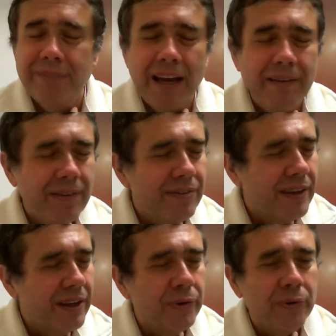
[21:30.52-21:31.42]

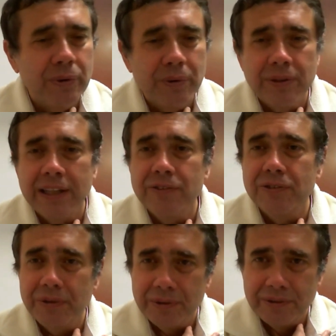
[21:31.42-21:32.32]
everything you do that's
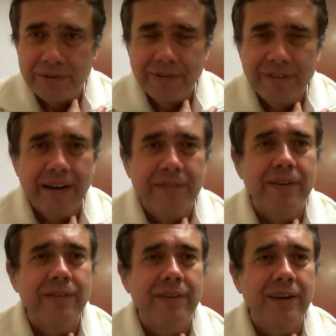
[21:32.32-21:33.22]
good,
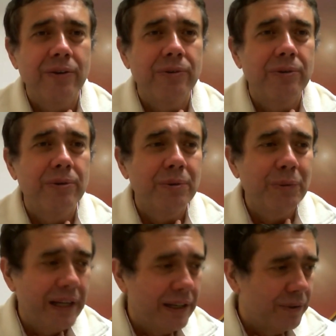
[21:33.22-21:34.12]
everything you do
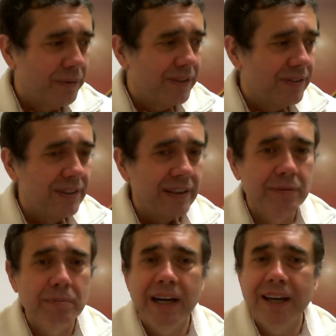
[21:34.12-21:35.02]
when you receive
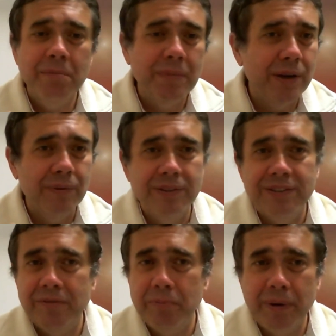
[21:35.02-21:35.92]
mahima, you
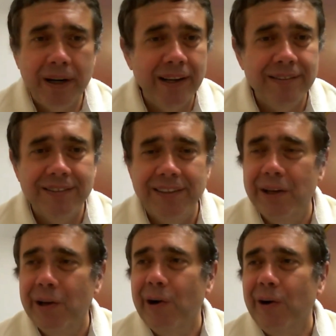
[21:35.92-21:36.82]
receive praise,
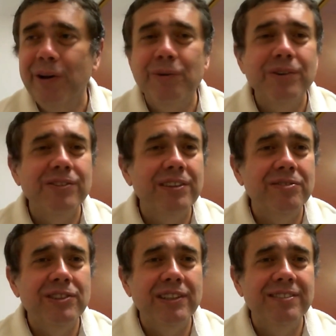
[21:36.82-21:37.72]
or you
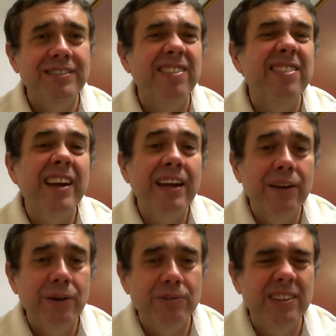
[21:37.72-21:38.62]
receive just a
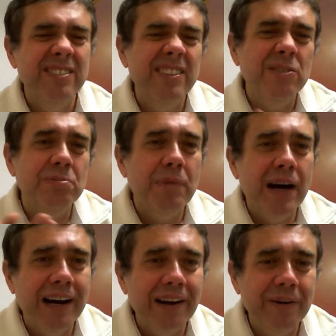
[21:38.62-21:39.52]
thank you, just a
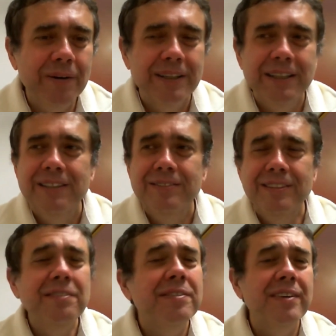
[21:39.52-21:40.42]
smile,
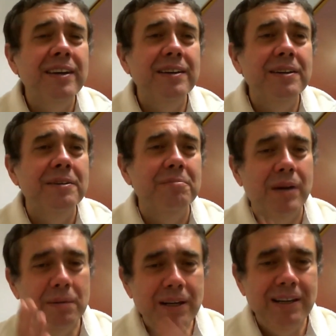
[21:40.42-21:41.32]
just think,
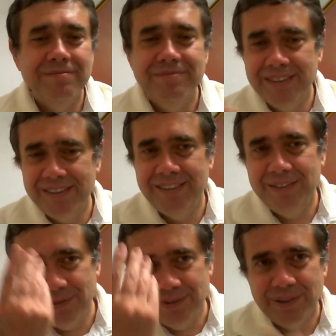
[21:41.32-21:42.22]
Baba, this
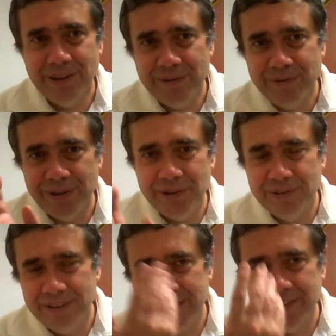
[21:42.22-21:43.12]
is all for you,
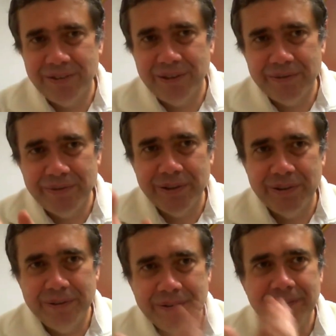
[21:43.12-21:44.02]
this is all for you.